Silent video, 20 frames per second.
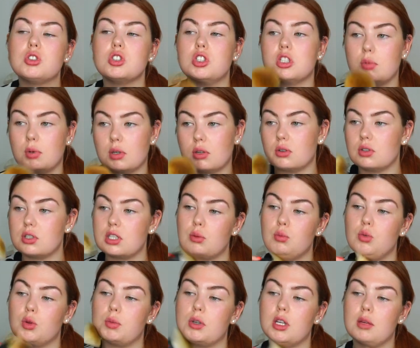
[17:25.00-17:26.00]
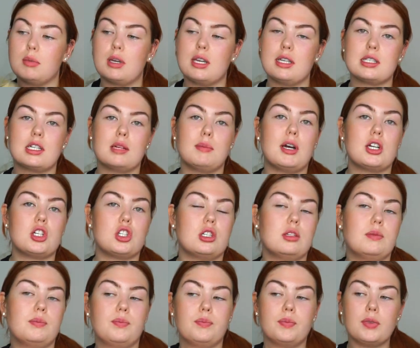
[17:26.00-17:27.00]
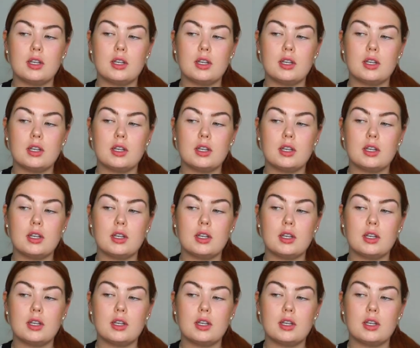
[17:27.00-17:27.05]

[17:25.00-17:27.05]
because it will be amazing. Imagine